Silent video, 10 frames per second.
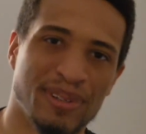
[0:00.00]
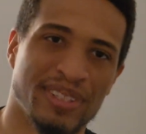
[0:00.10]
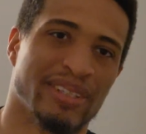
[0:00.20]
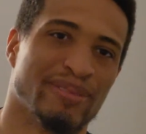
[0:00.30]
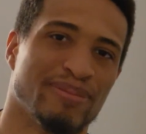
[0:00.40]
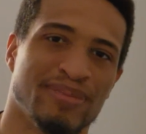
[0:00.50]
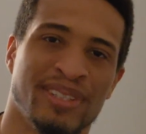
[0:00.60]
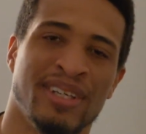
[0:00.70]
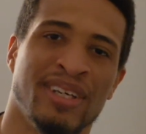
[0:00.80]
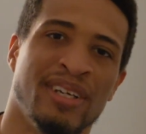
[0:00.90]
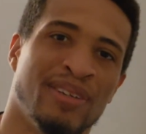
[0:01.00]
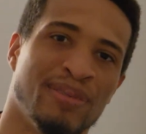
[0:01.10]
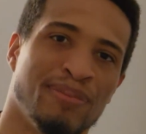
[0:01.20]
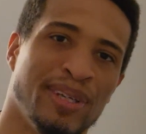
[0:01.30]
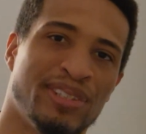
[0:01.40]
more thing.
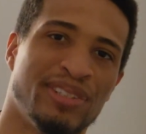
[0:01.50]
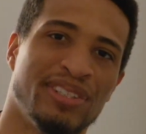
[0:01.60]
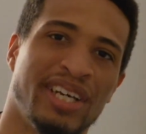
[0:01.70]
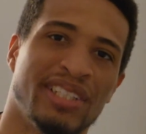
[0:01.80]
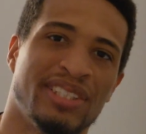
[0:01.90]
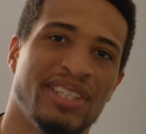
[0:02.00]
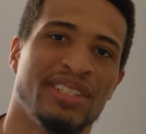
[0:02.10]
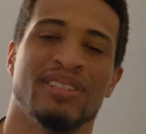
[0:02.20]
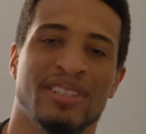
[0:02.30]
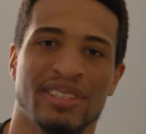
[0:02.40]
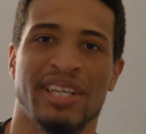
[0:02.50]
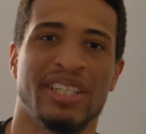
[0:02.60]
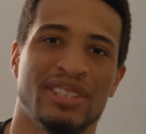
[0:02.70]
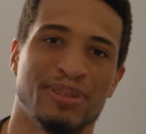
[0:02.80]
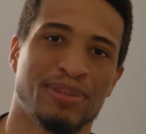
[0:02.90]
Make sure you guys hit
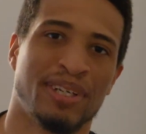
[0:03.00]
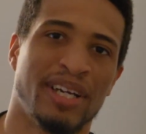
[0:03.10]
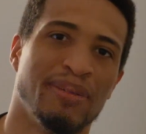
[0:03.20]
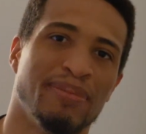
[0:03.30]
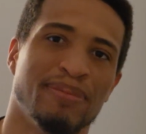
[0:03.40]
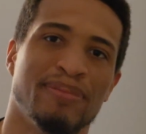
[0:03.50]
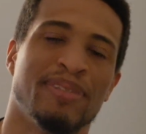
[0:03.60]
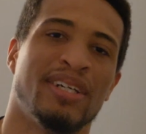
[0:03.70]
like and subscribe.